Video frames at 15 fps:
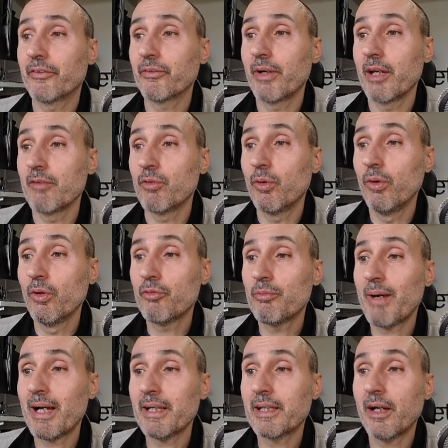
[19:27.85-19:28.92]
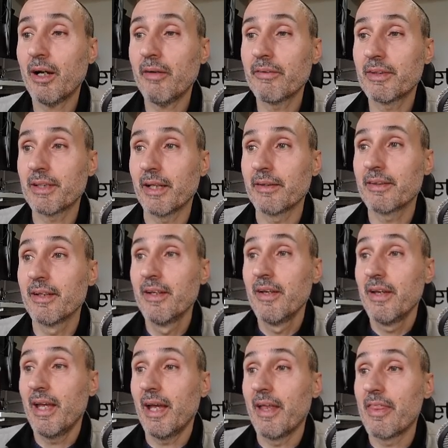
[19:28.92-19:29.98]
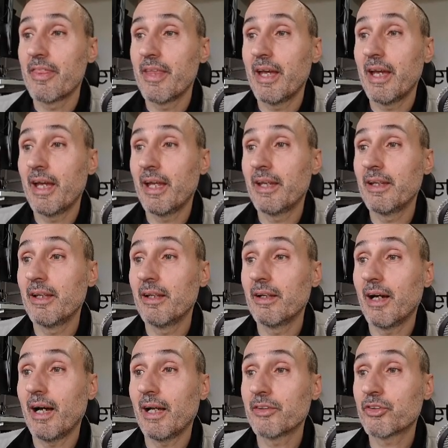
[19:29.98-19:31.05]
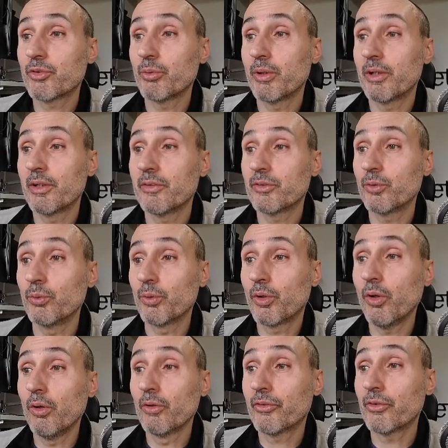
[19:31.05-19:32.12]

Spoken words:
So I have all of my content, and then answer tool call.